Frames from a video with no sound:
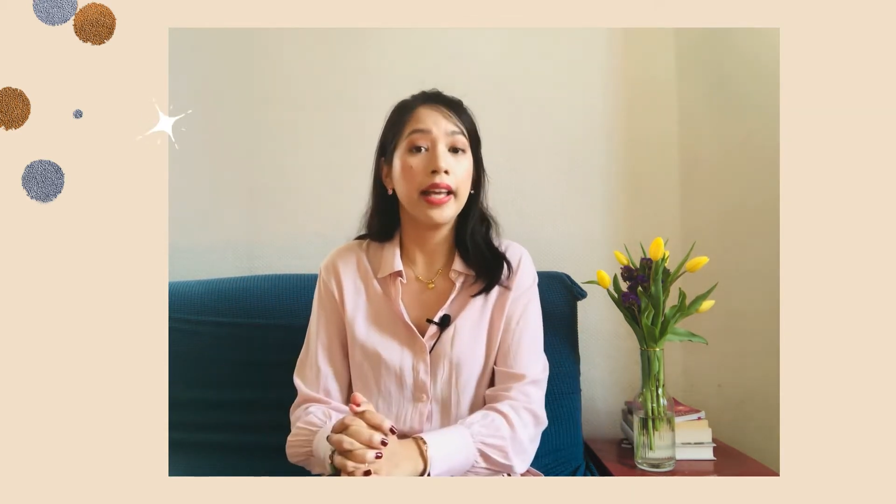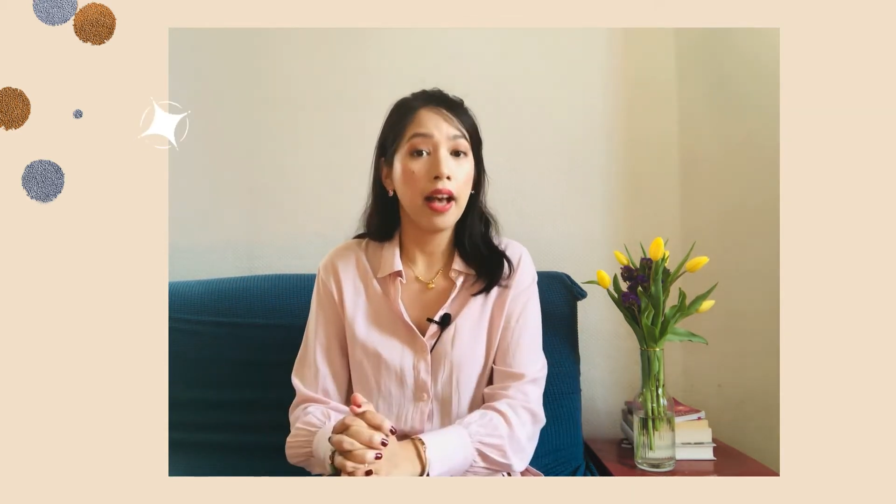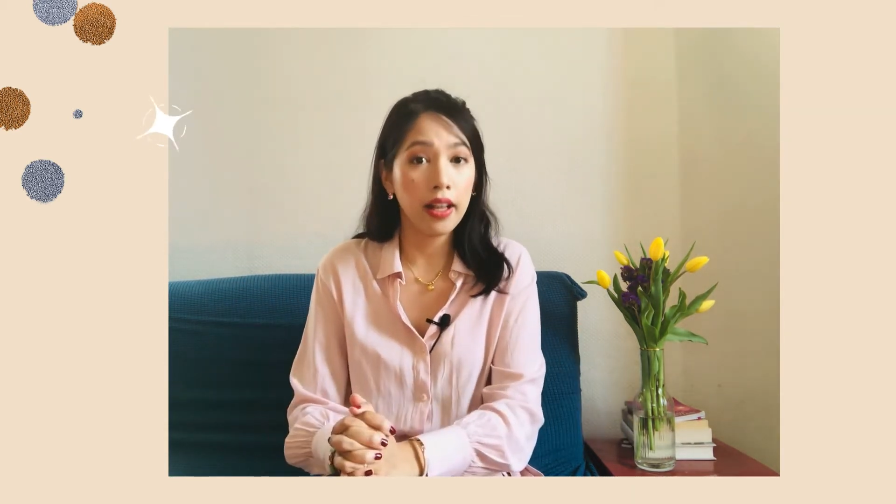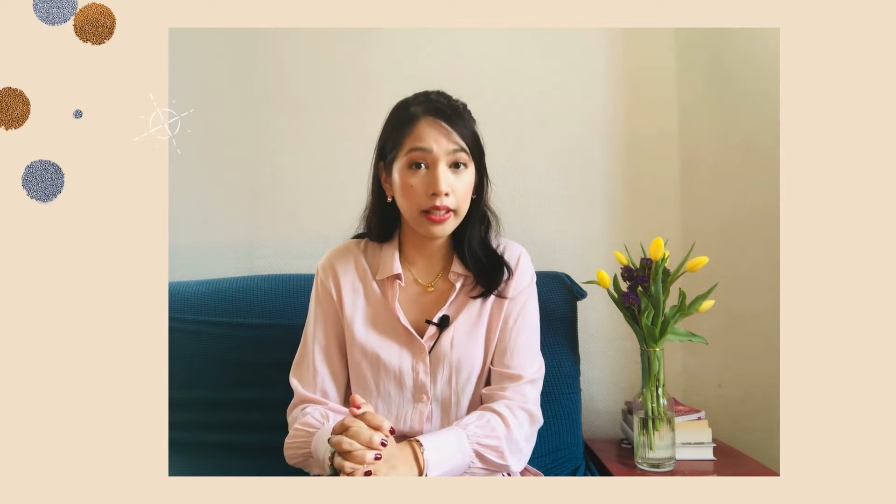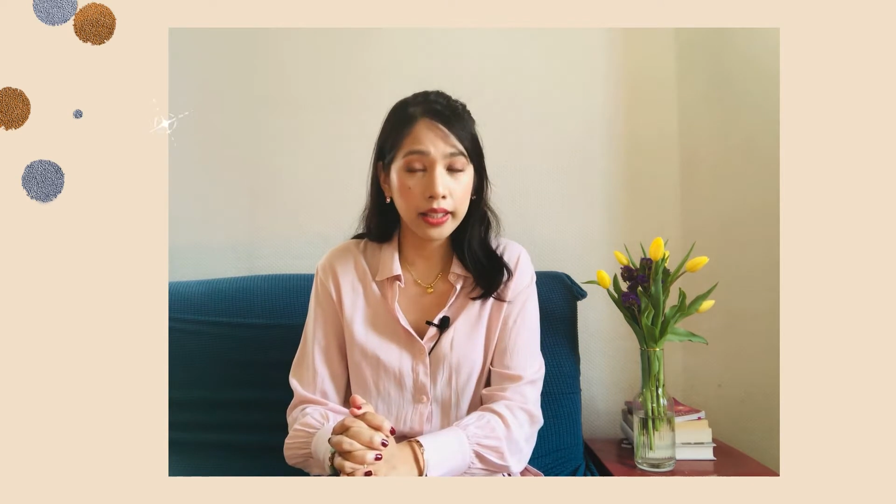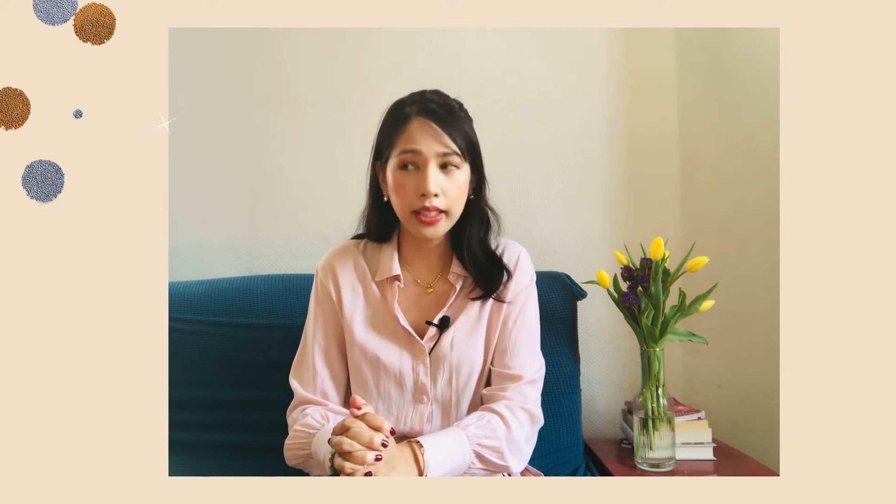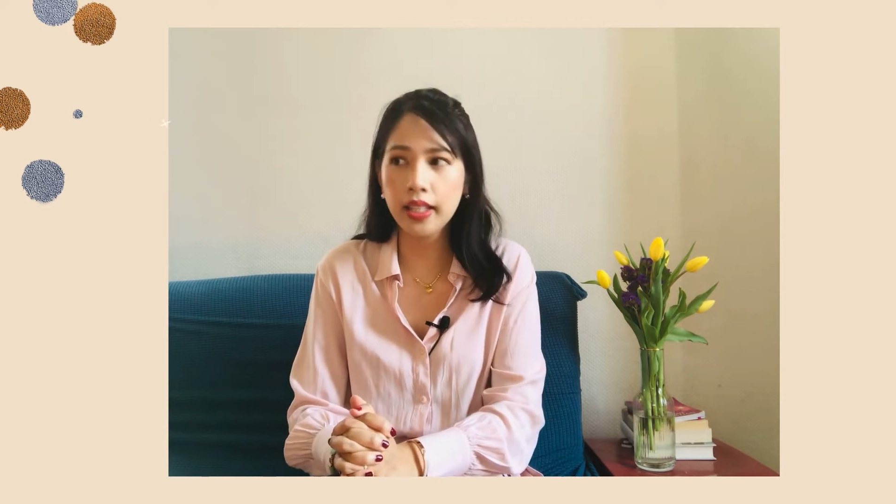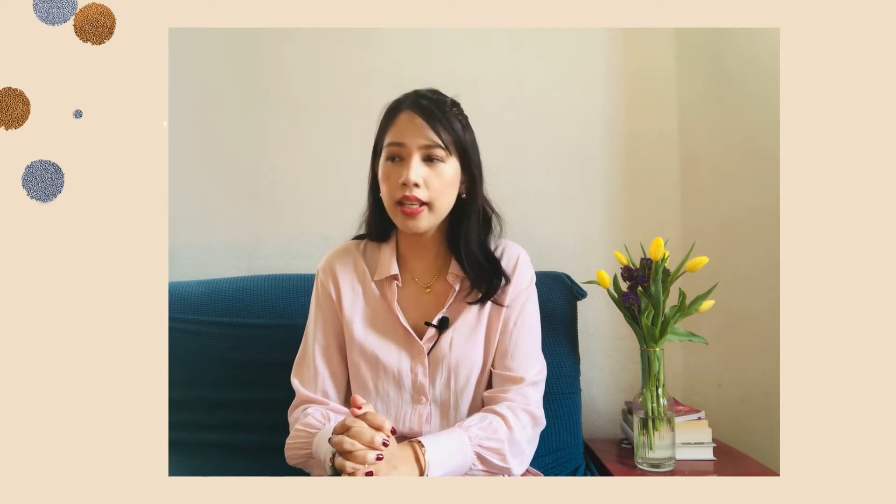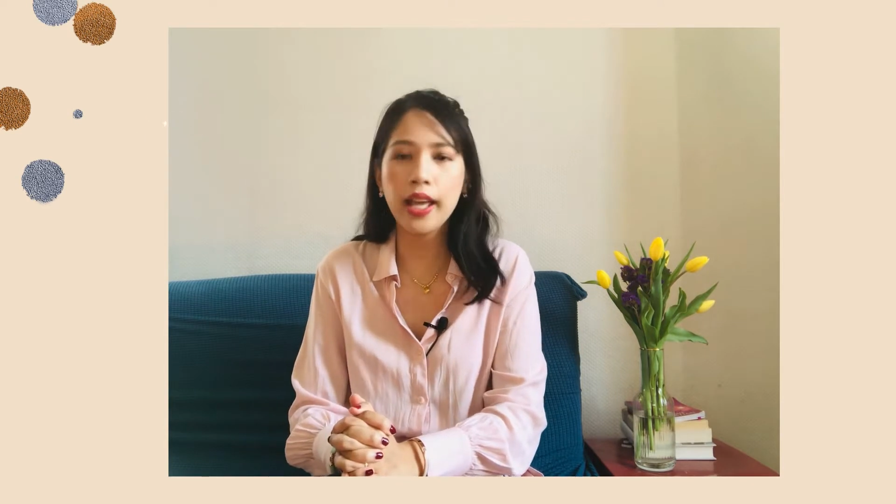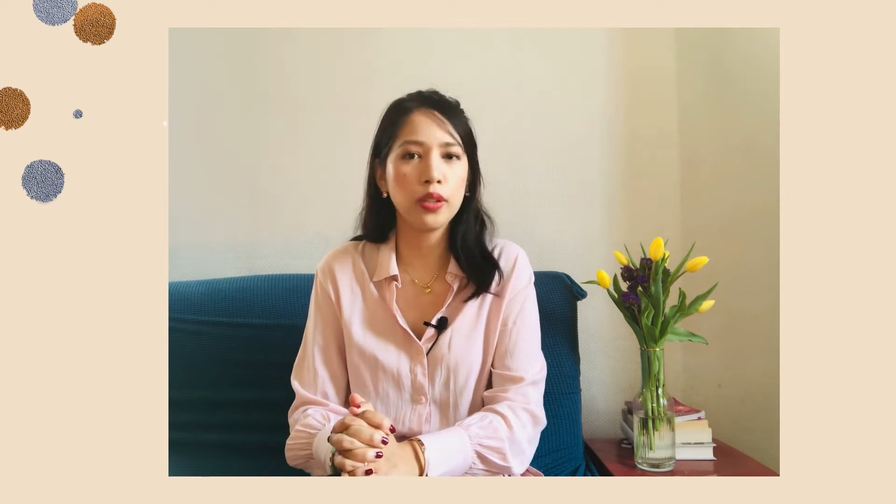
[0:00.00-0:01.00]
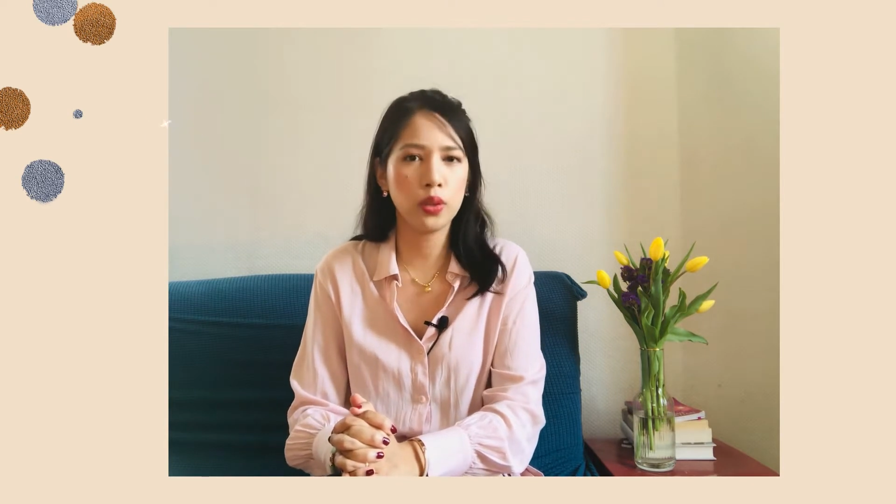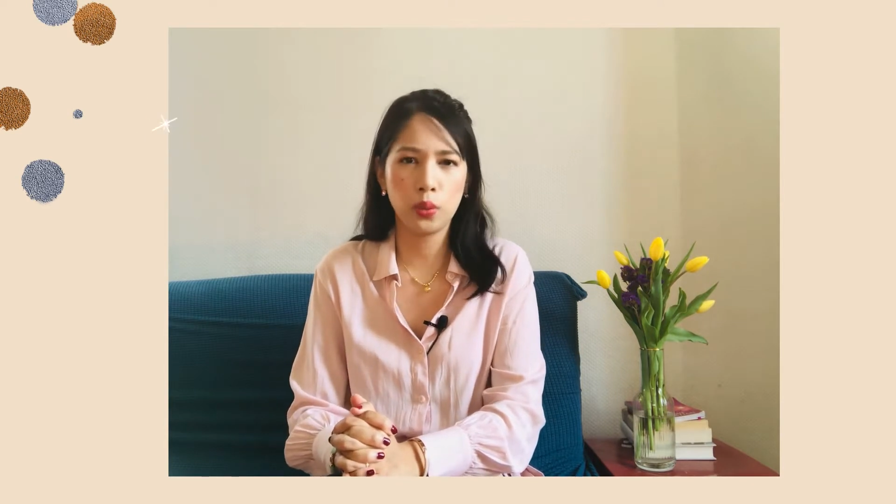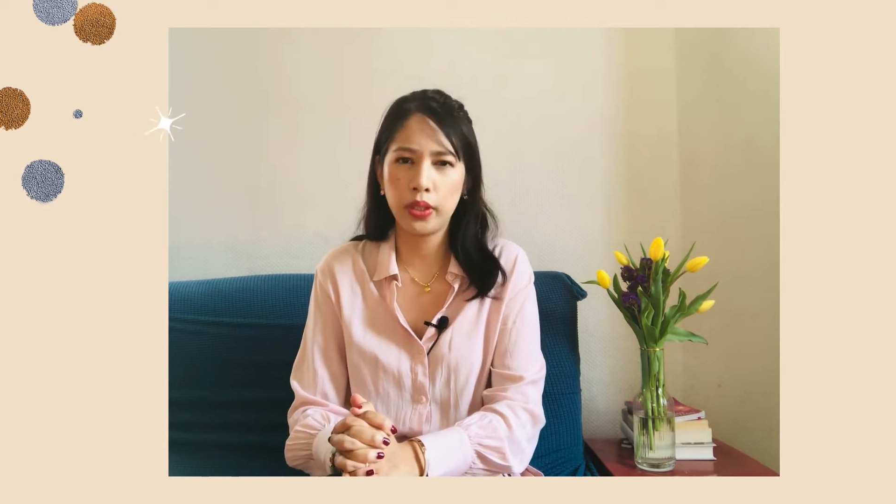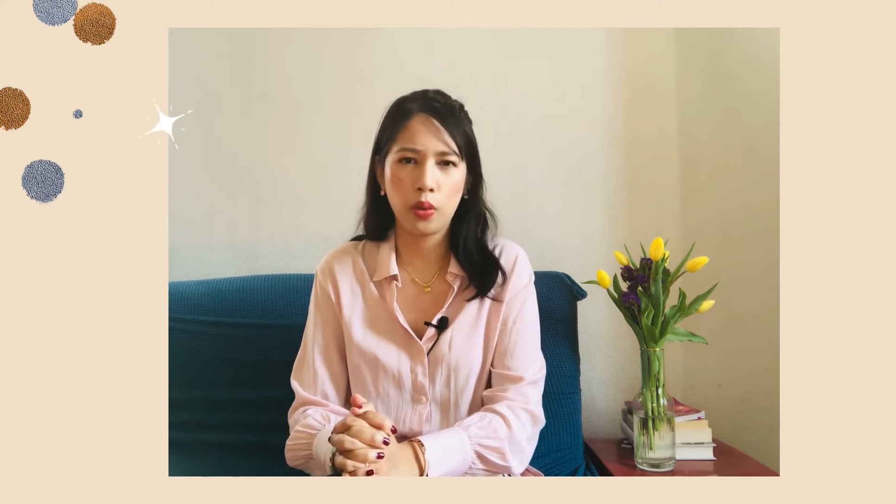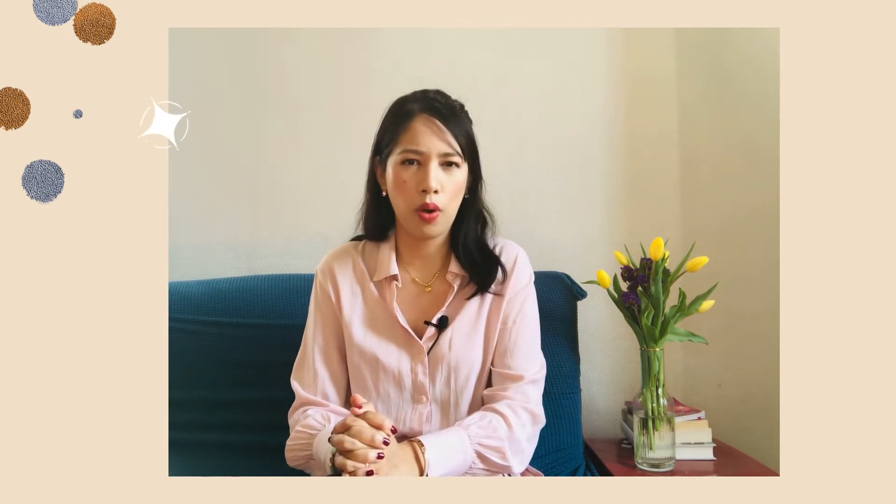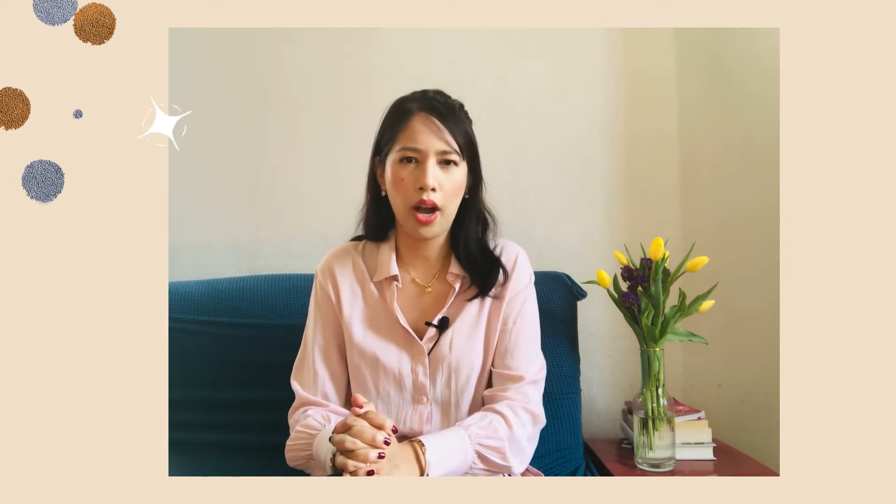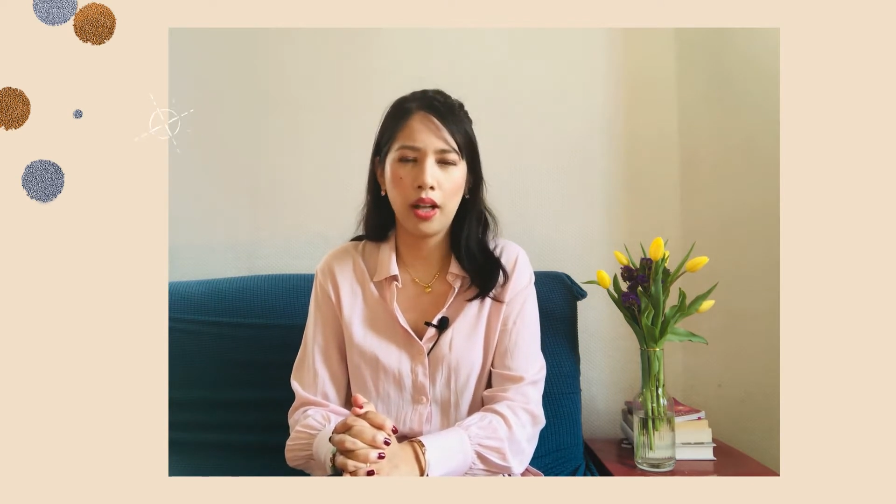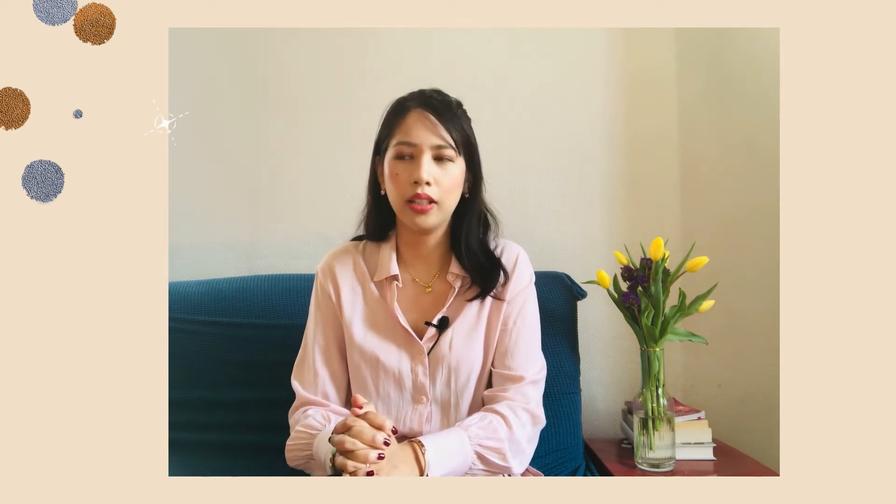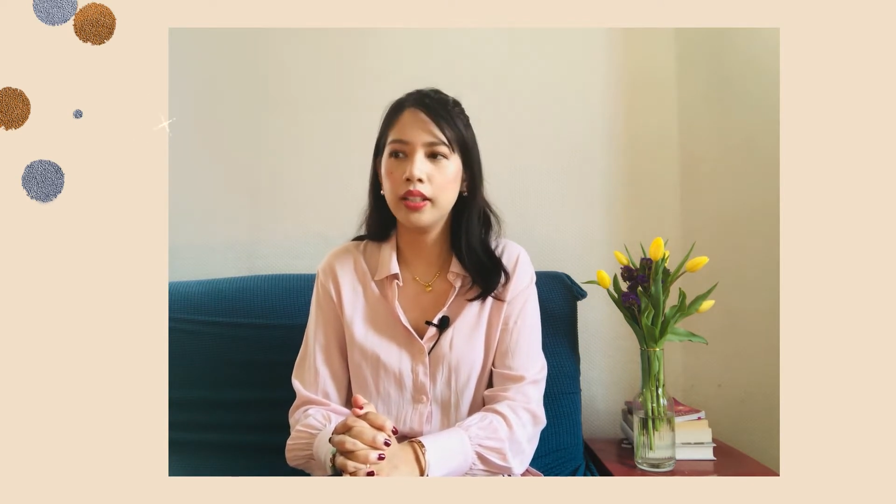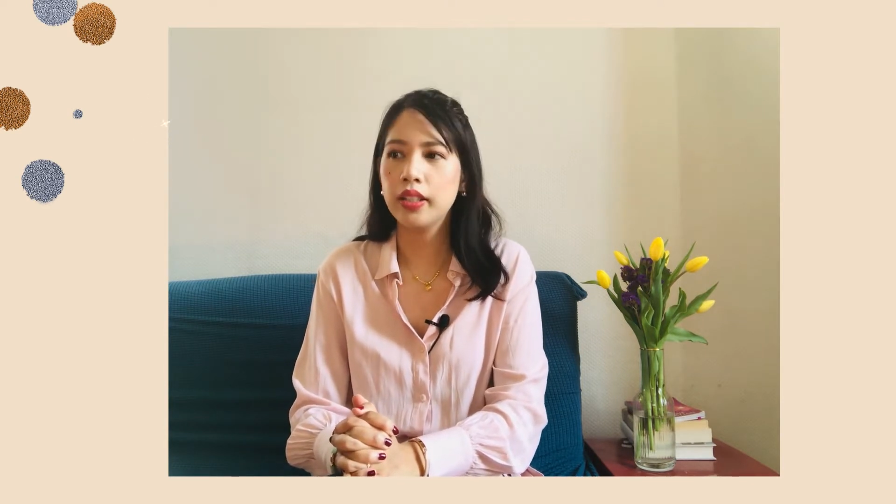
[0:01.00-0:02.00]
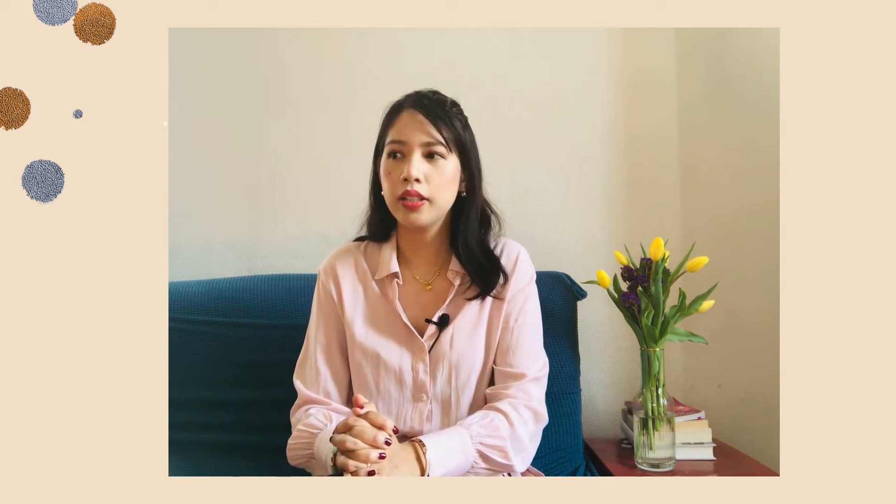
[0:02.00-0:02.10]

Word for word: healthy and doing well.